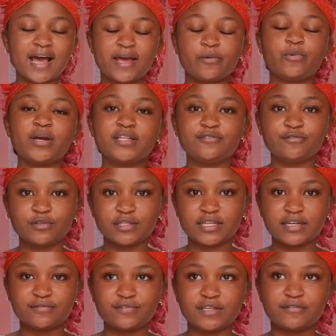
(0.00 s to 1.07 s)
I went for
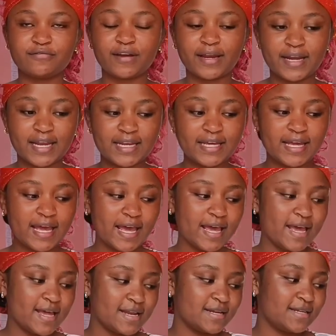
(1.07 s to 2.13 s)
thrifting finally
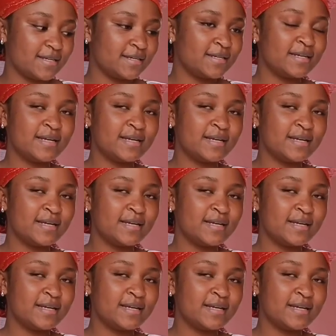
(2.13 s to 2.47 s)
and